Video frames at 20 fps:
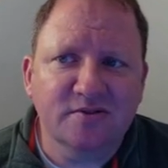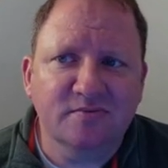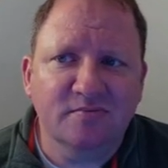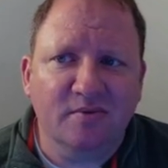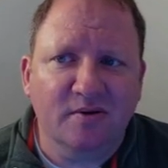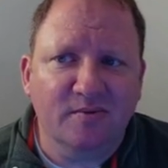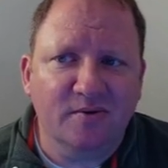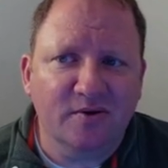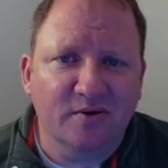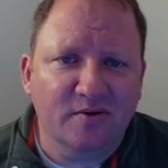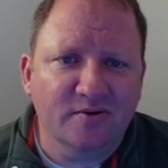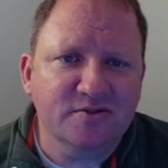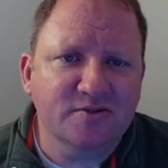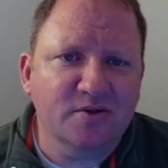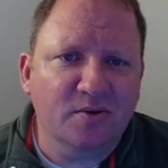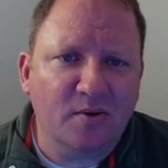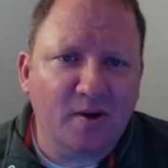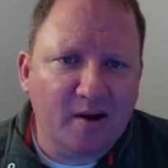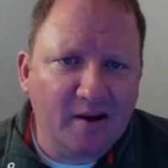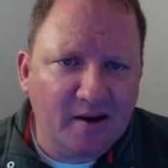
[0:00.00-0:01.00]
but we
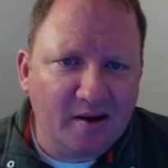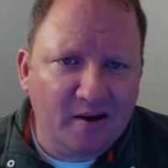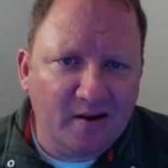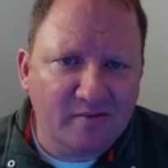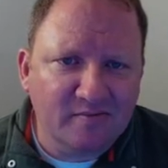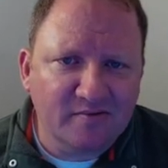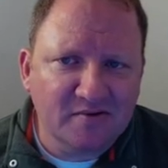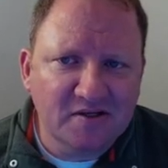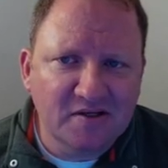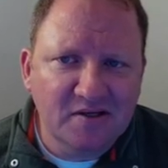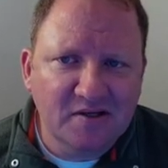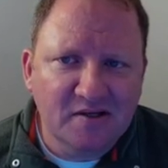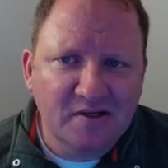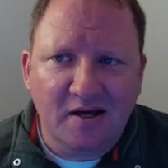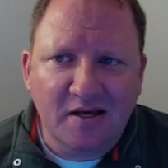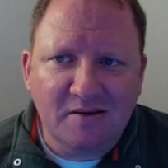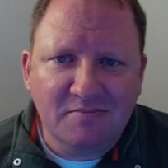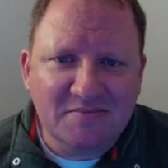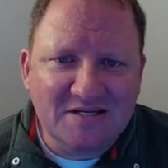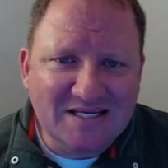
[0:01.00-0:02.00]
also have
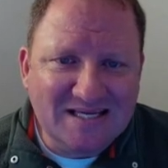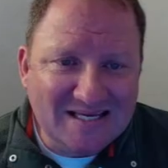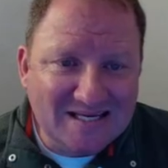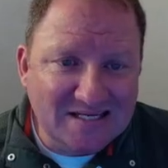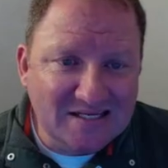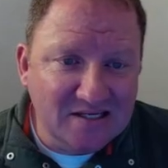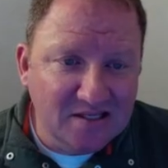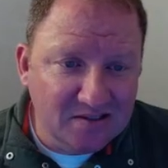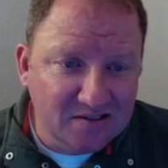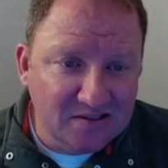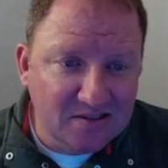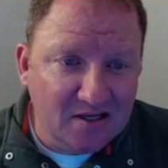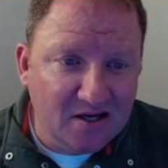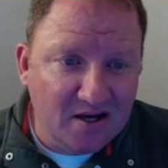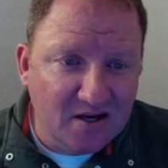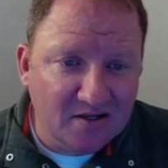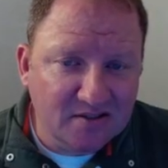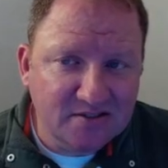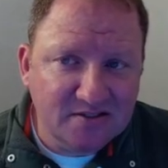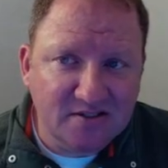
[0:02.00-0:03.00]
MDN
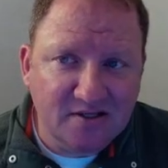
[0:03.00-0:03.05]
docs